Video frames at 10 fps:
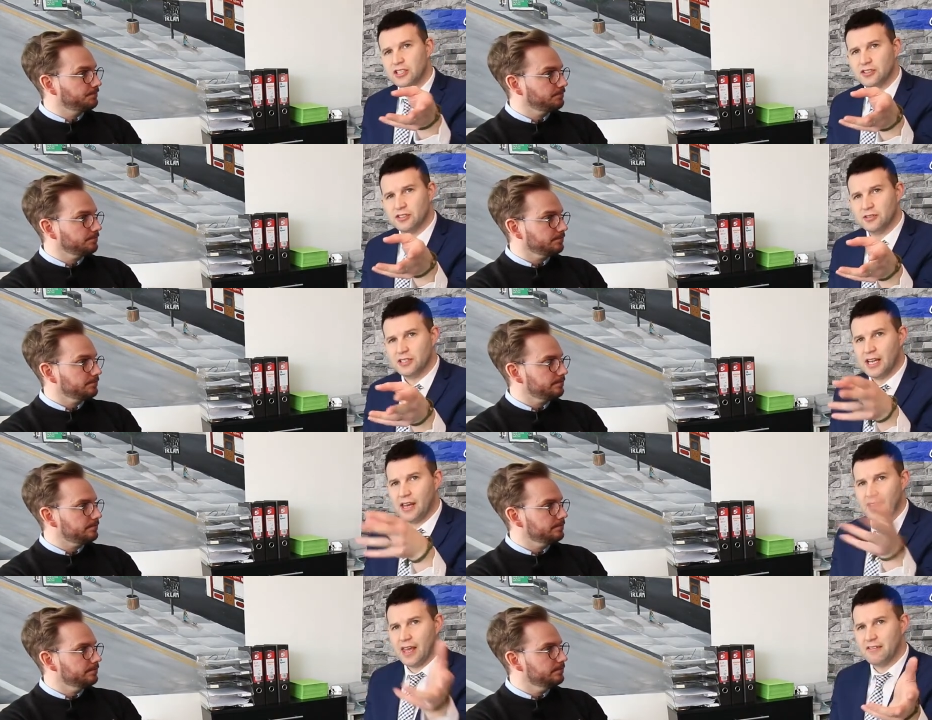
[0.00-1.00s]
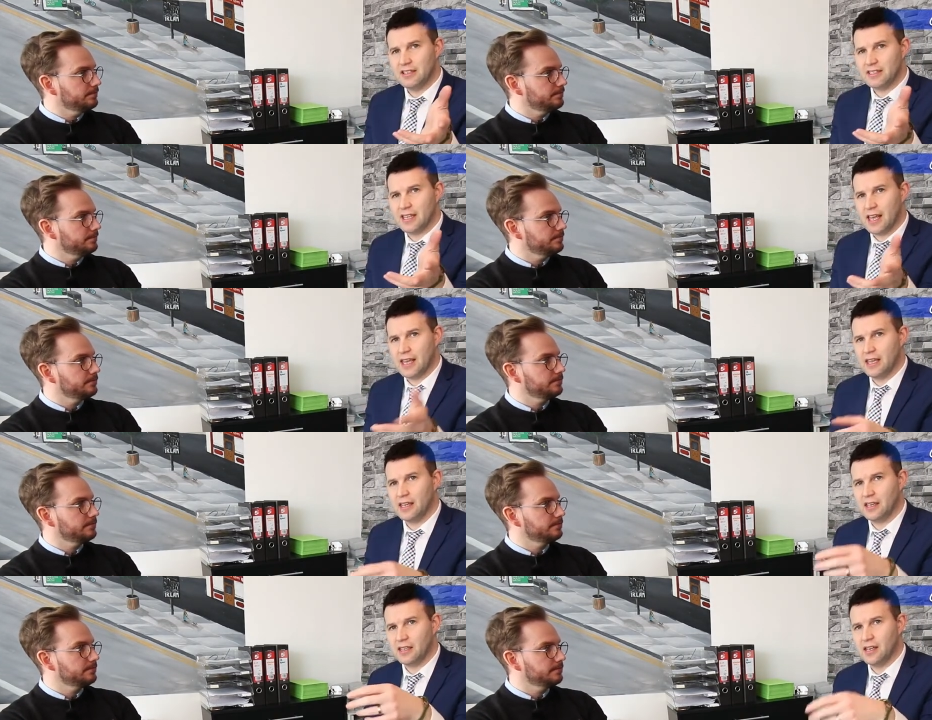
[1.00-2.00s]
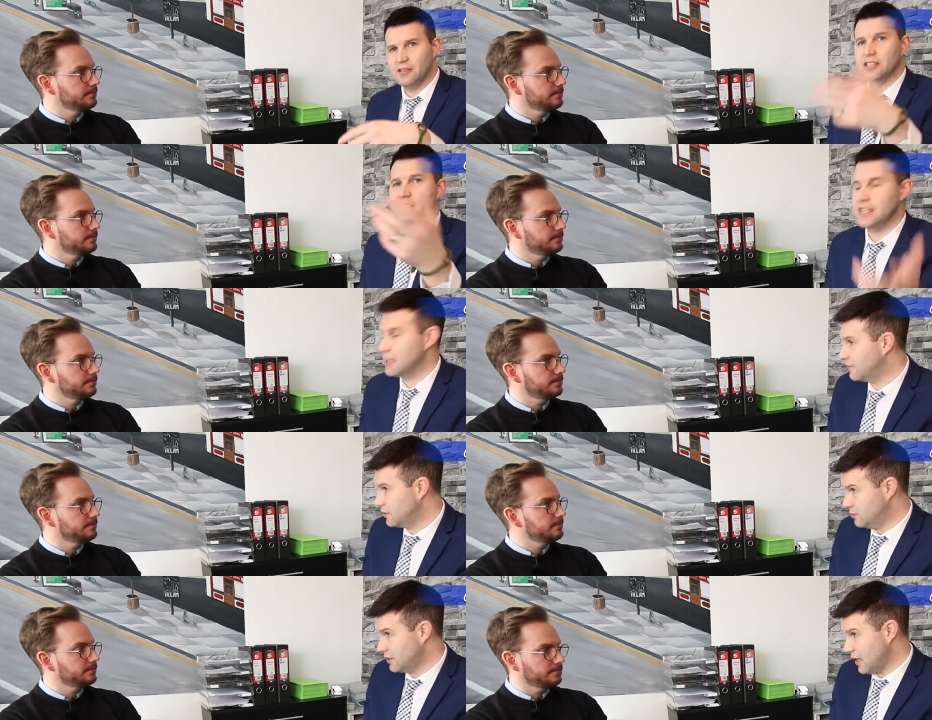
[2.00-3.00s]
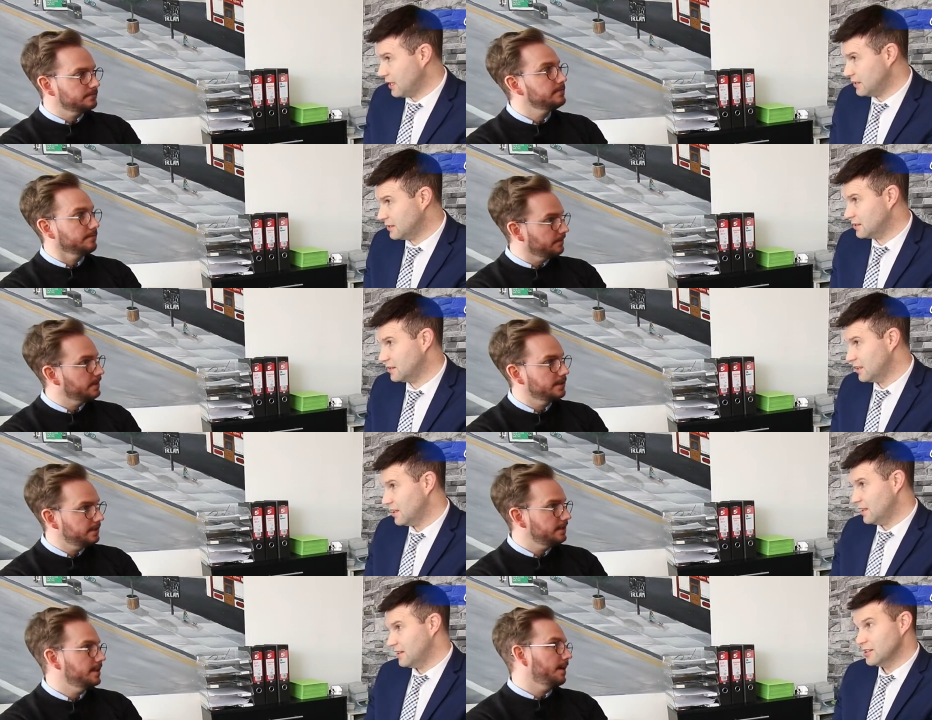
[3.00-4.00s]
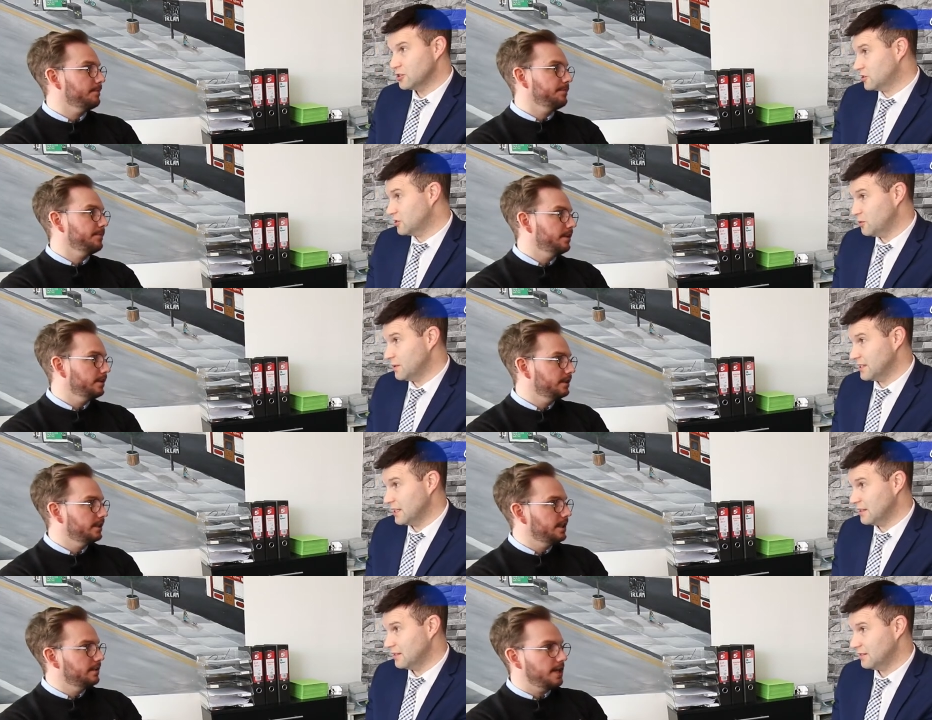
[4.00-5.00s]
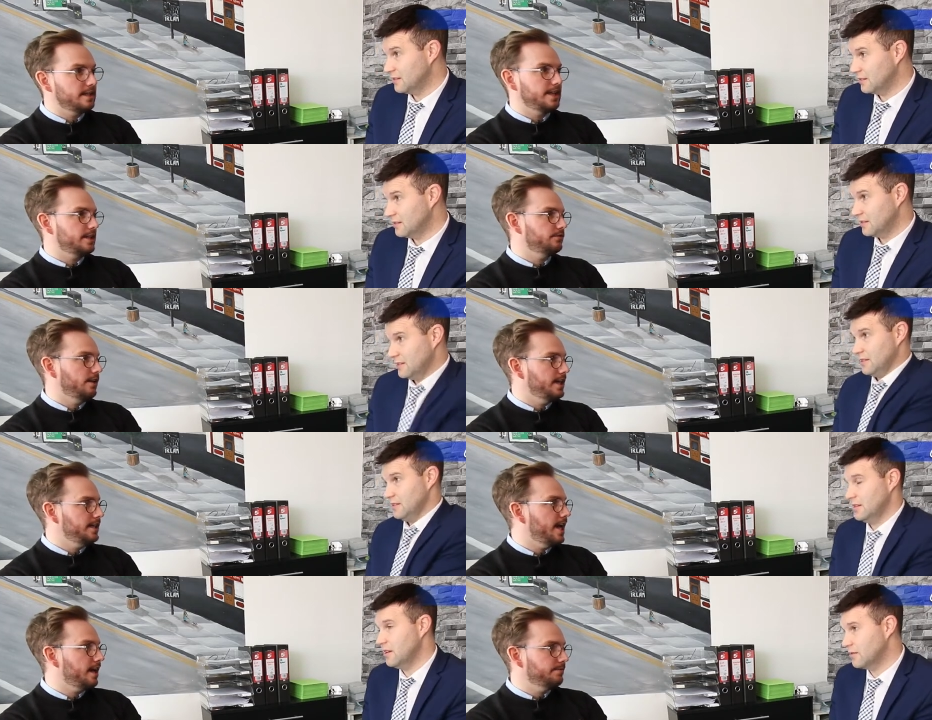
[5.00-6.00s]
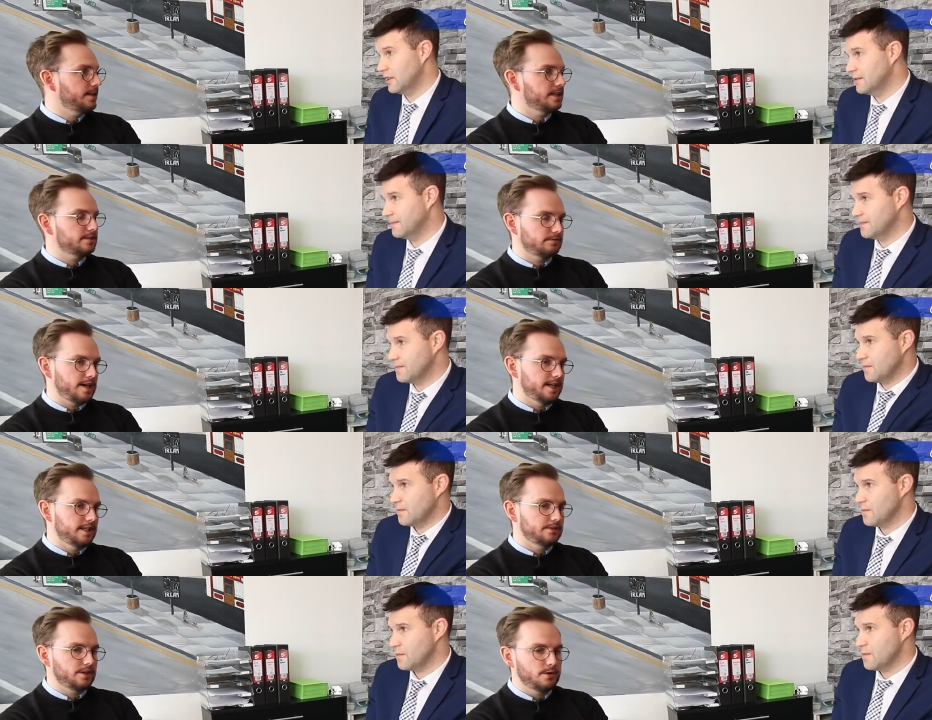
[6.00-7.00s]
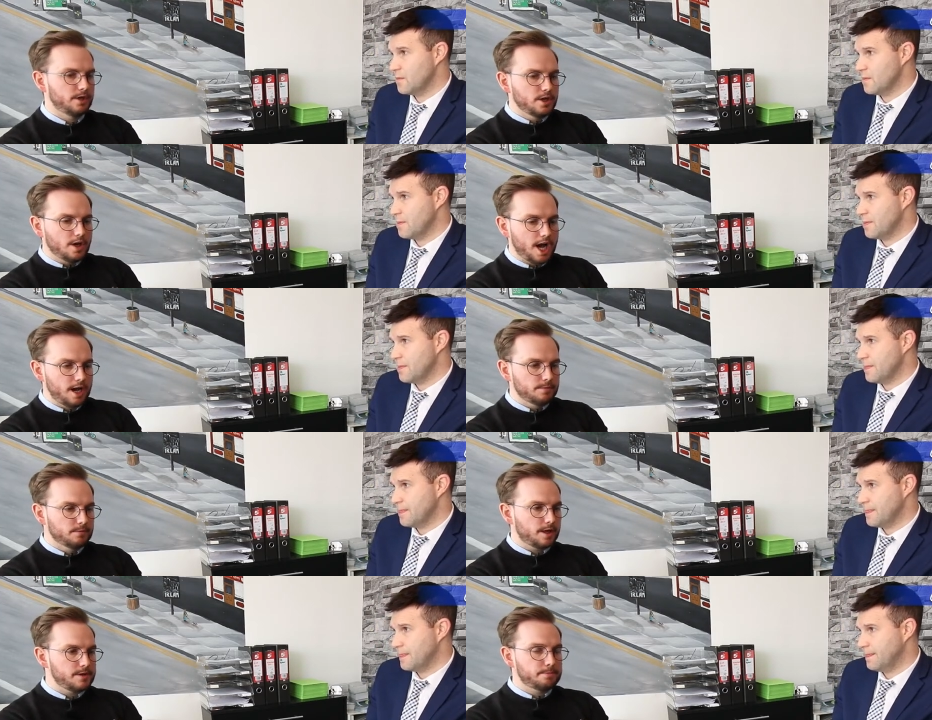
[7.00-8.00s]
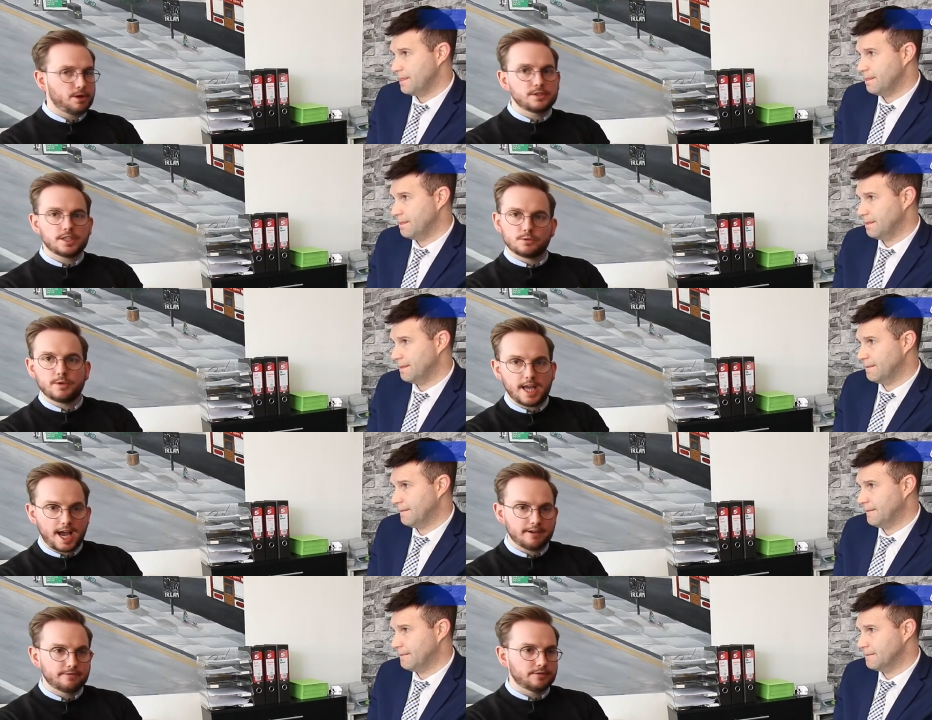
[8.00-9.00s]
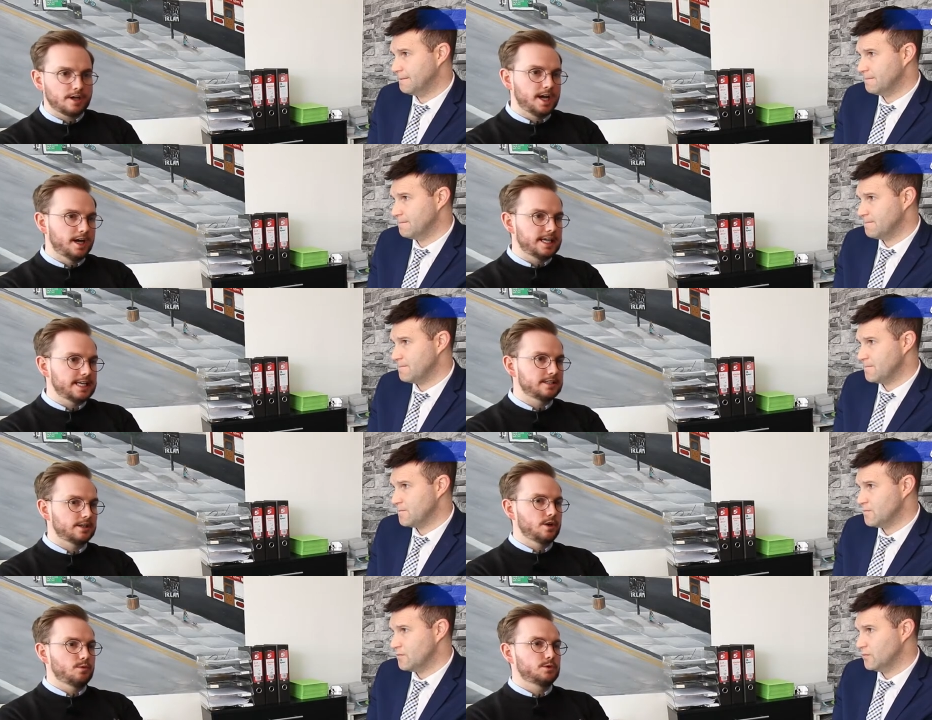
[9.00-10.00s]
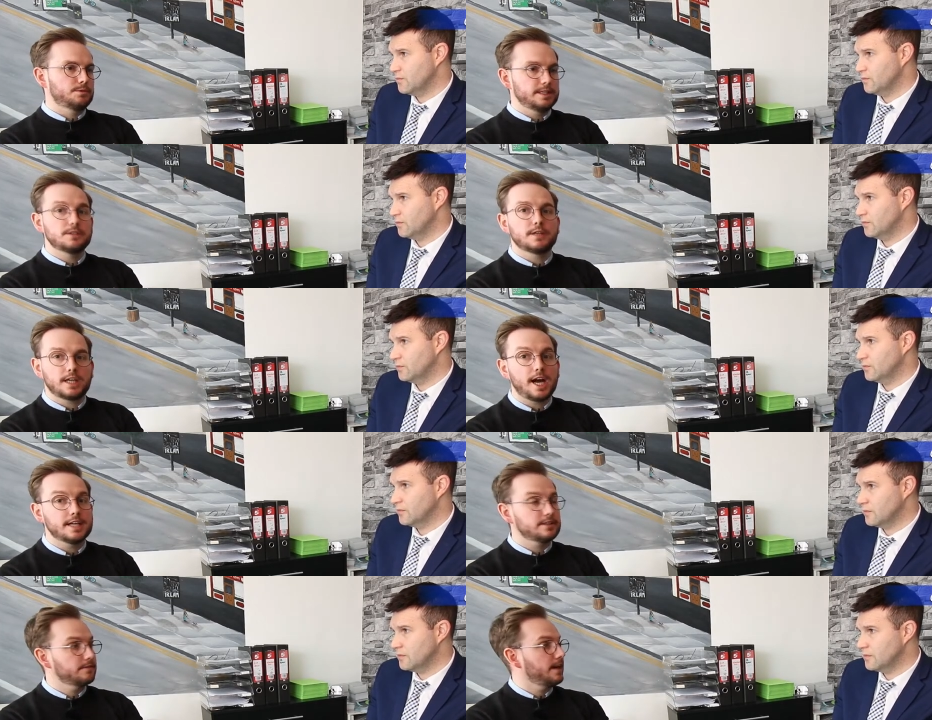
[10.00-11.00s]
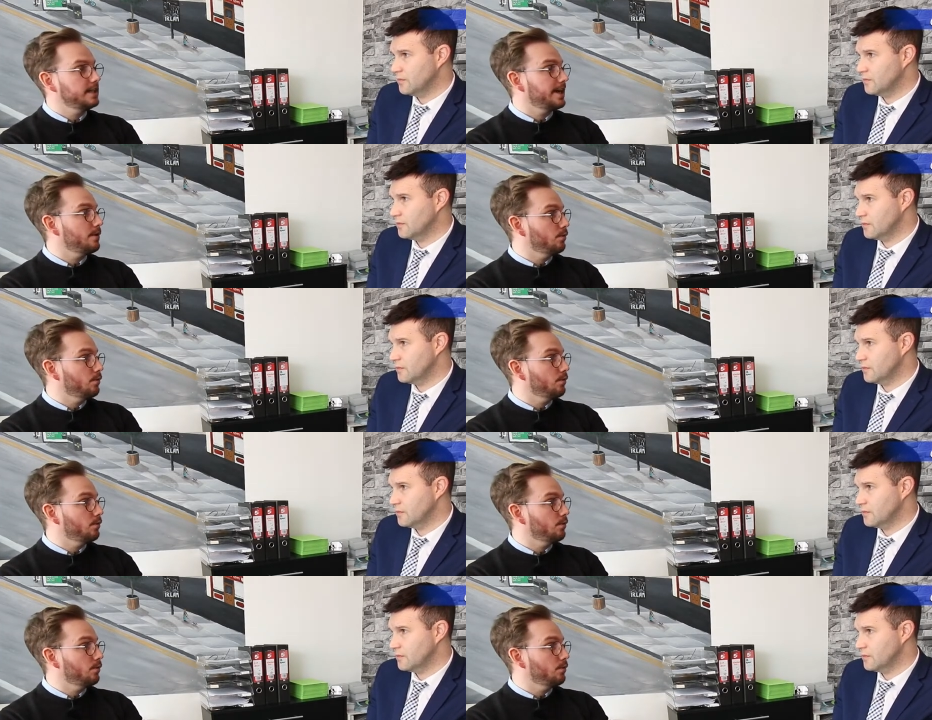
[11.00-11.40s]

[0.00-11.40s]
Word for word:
Speaker 1: consultant out there is saying, you know, it's going to take a few days, they're just too busy. That's right. Yeah,
Speaker 2: that's right. So the process we have is we'll speak to a client to find out